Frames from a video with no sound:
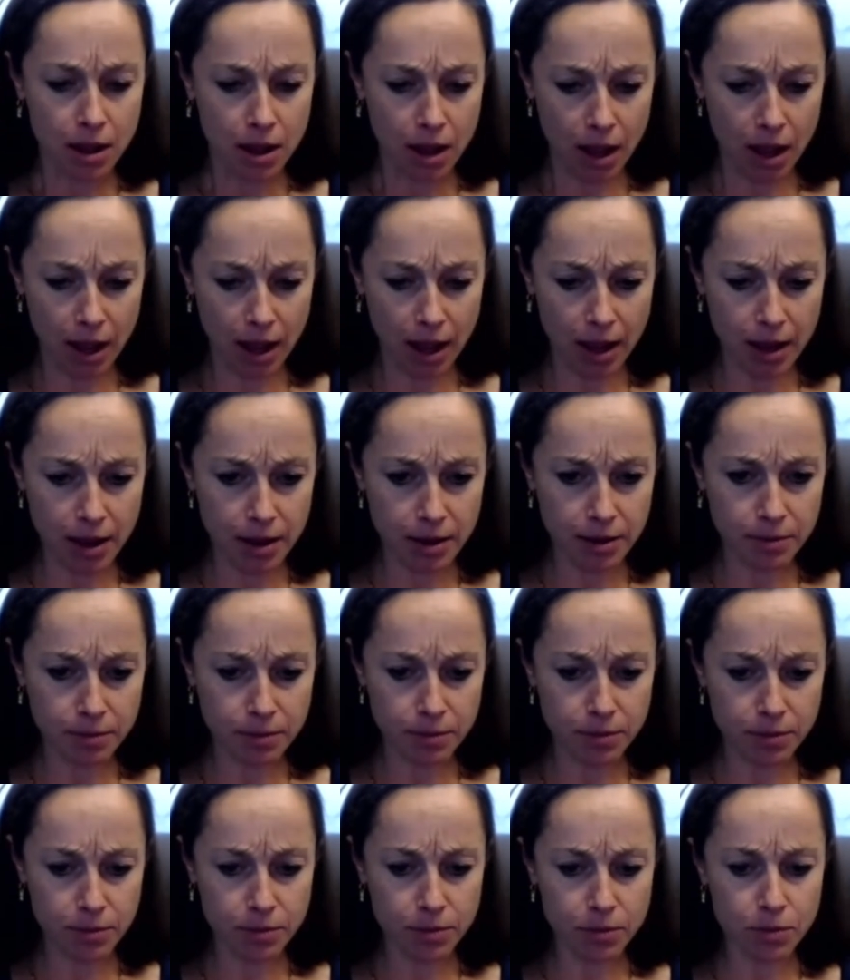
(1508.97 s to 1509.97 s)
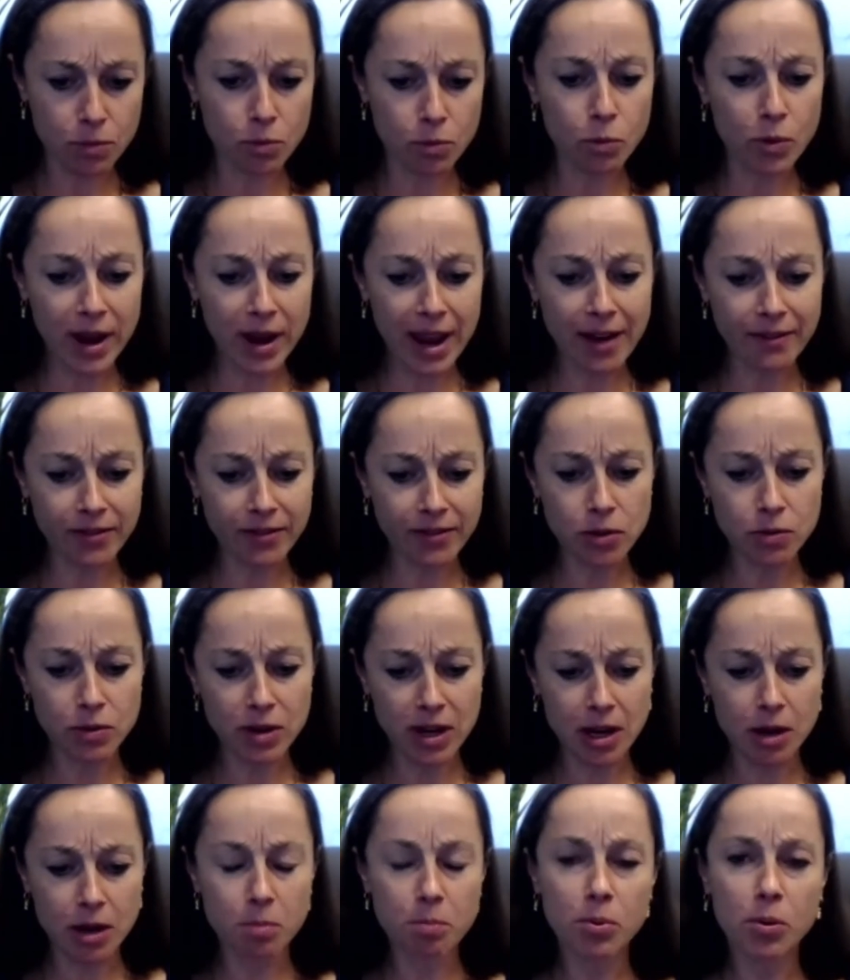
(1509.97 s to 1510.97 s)
um, we have a
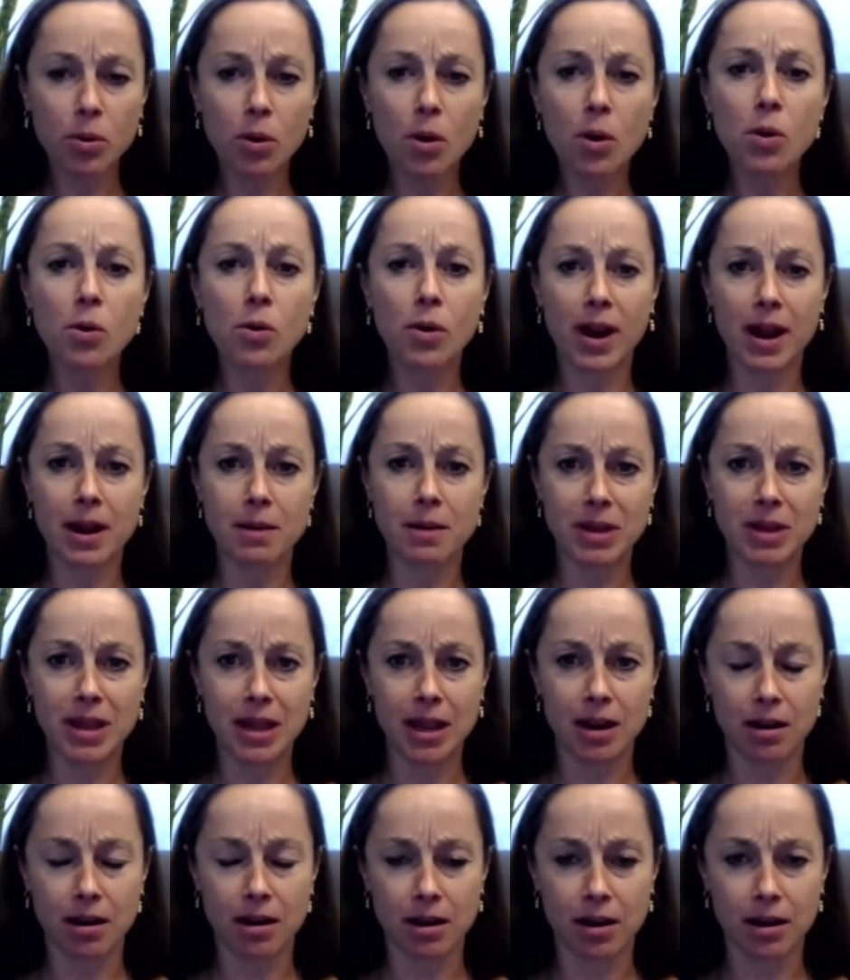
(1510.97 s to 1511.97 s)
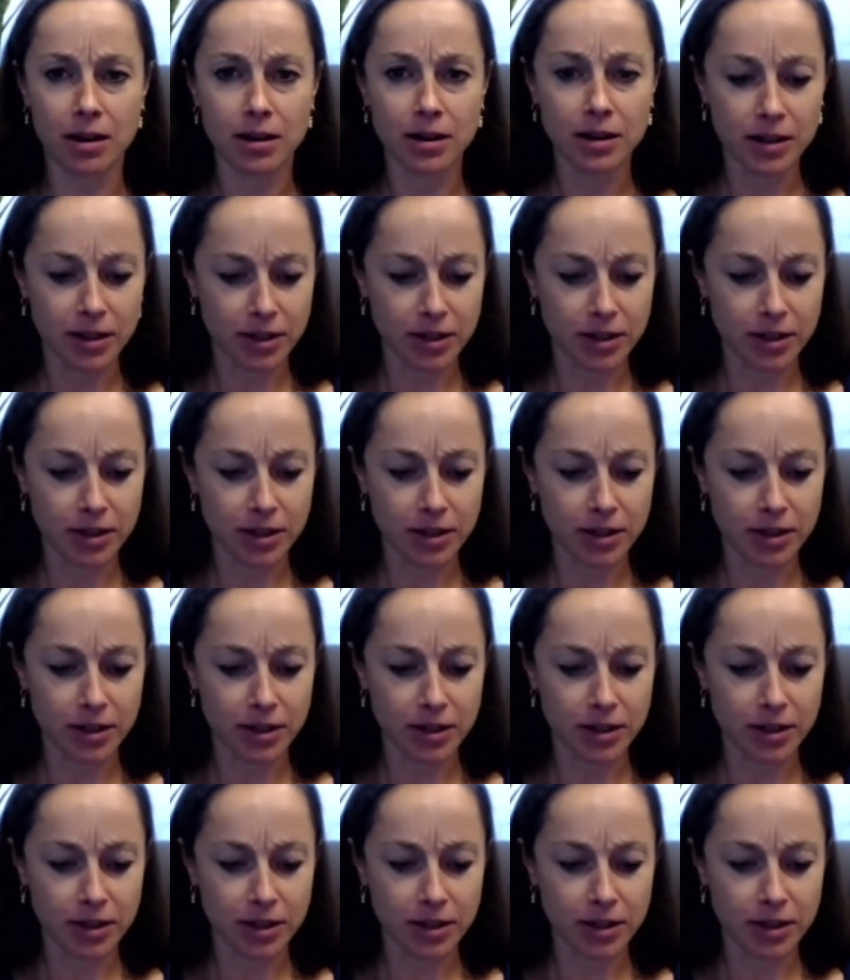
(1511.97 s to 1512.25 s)
unique program here.